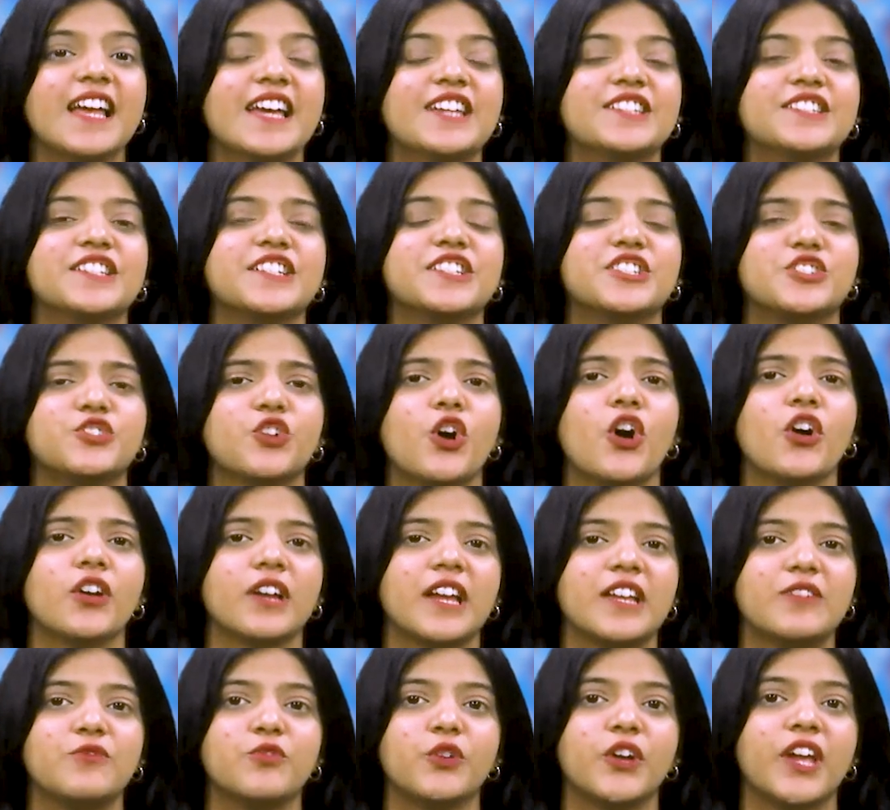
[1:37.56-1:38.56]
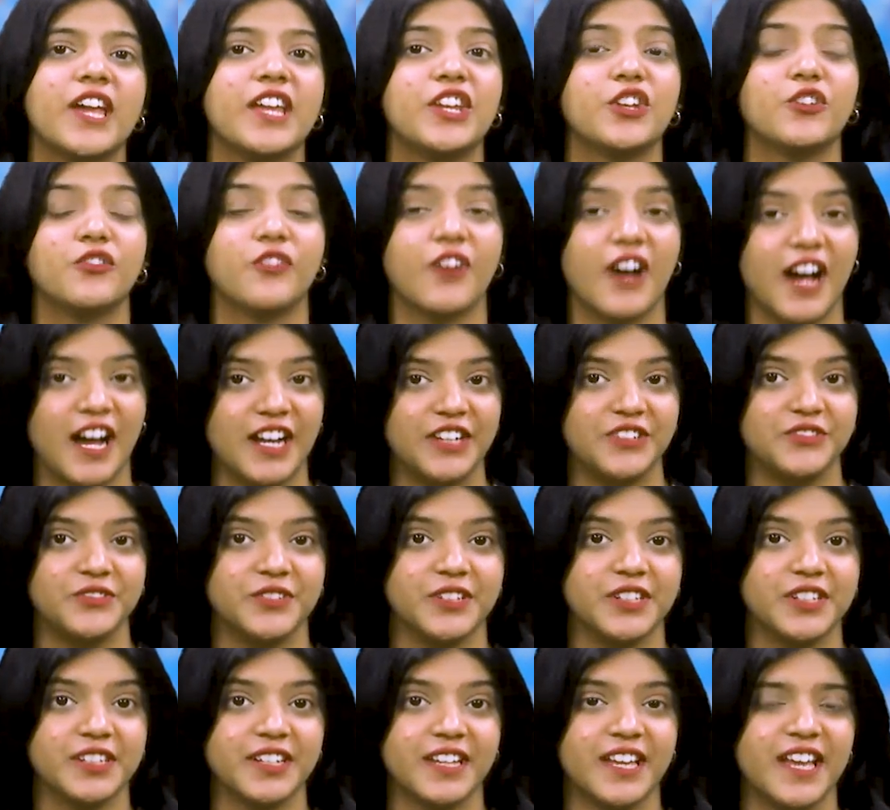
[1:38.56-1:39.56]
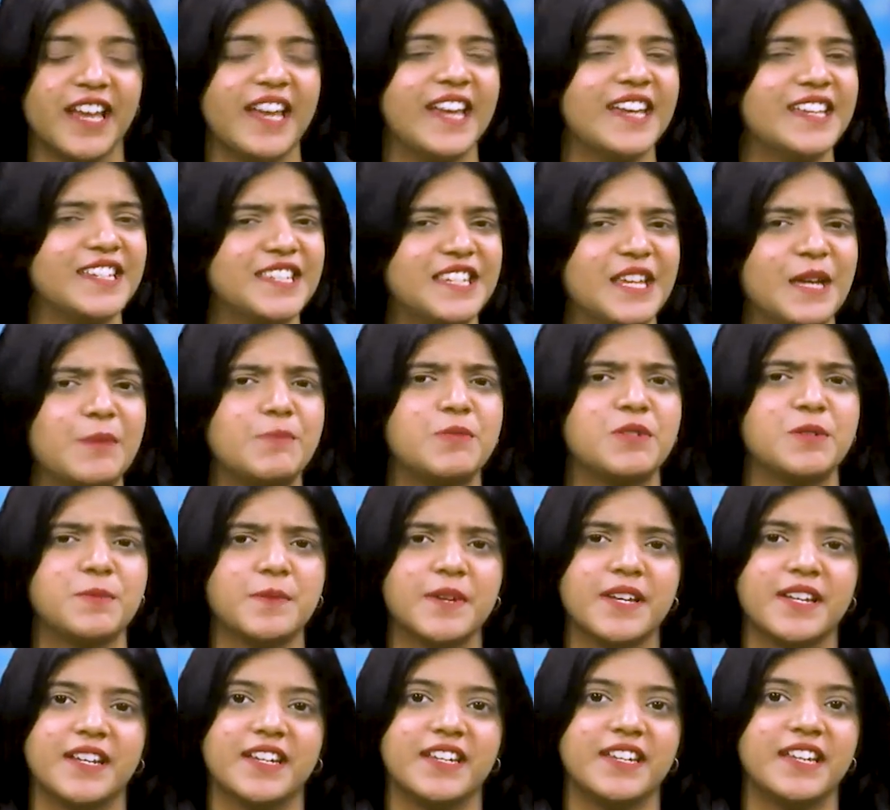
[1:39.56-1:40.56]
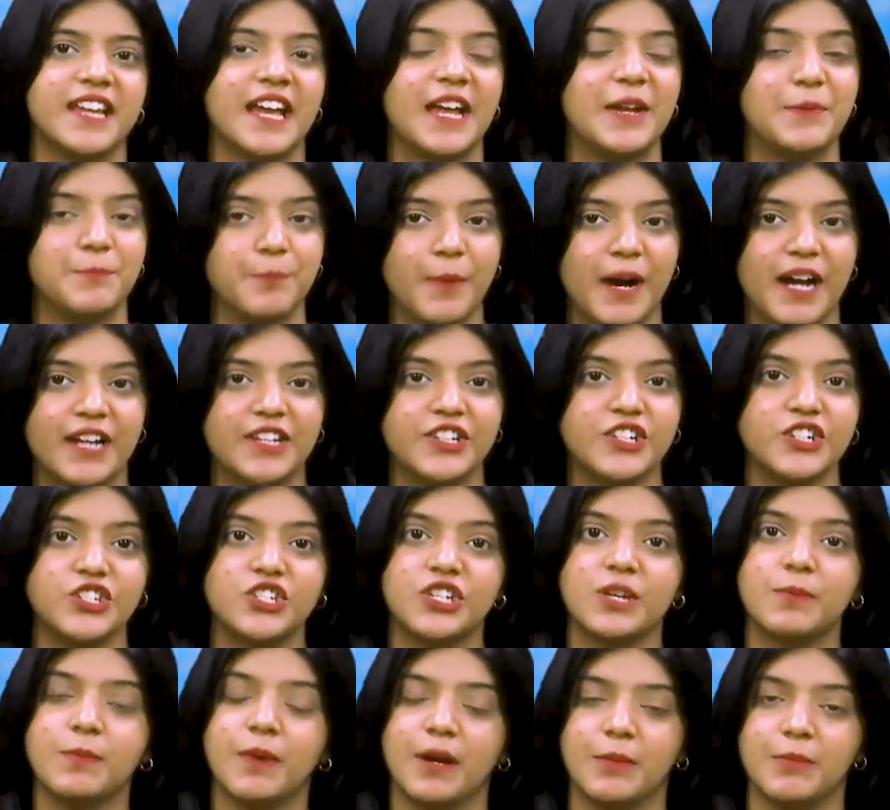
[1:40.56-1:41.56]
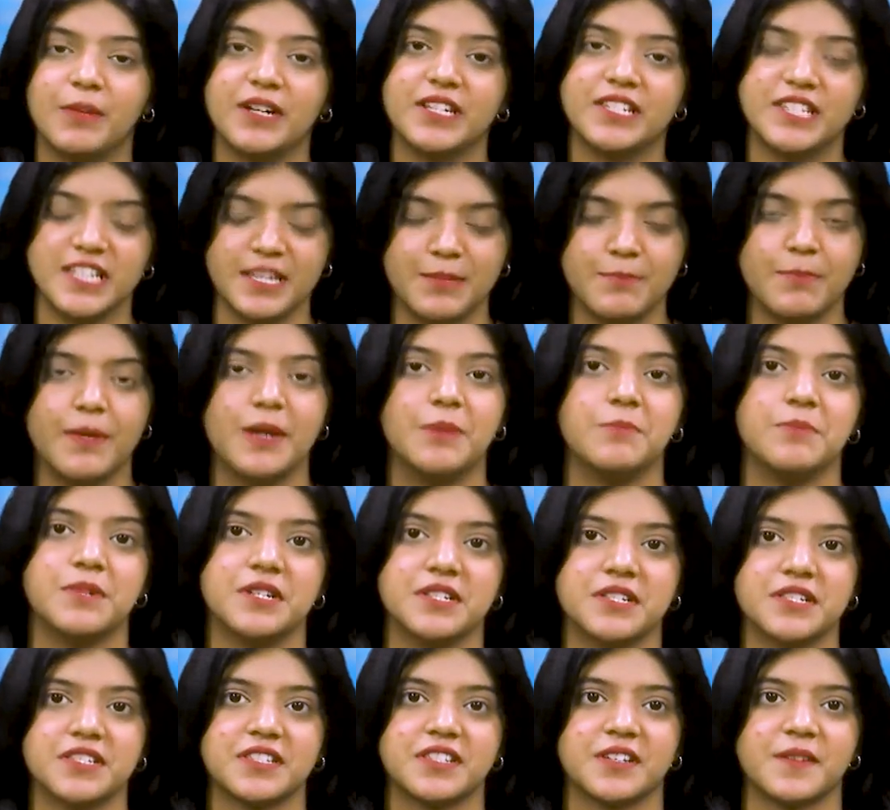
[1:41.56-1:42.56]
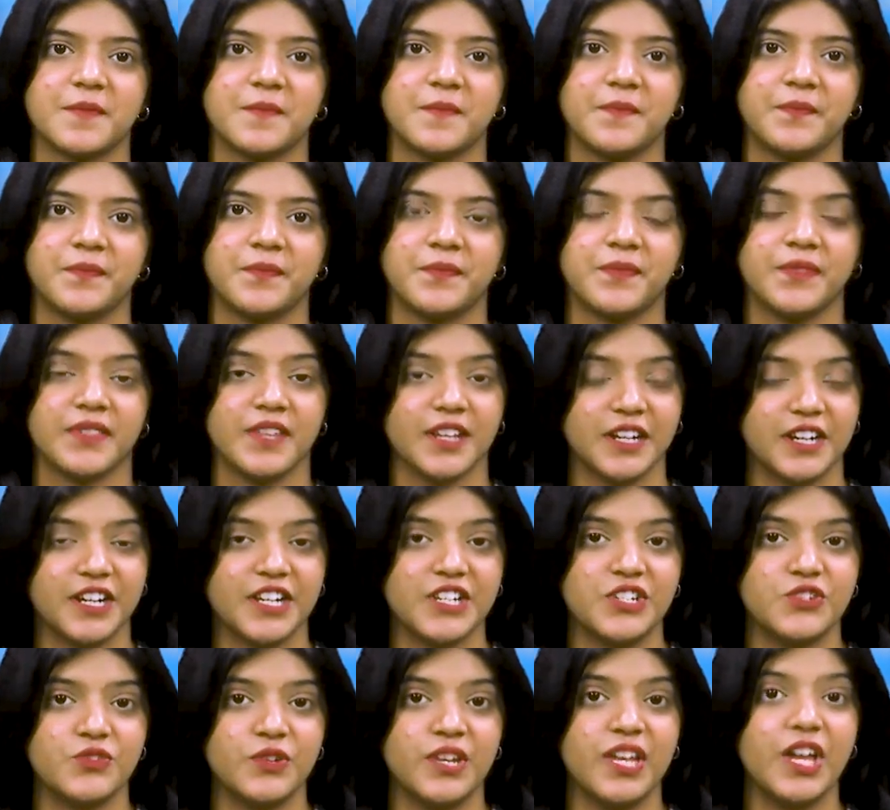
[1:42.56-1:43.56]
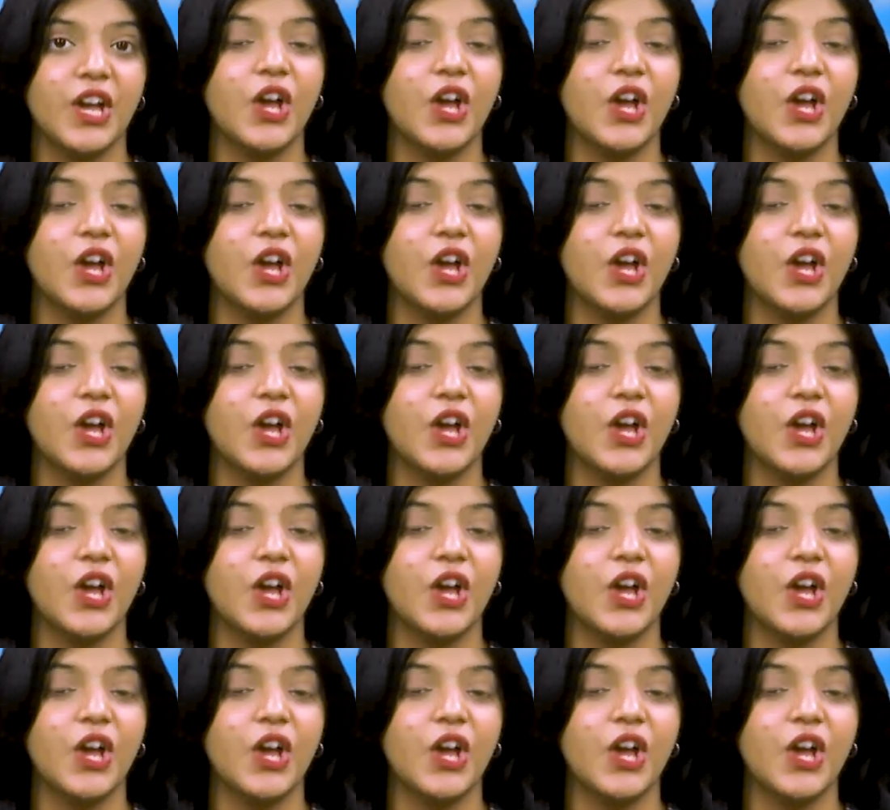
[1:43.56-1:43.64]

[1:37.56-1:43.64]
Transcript: is a strong advocate of hard work, team spirit, and partnership among team members. The country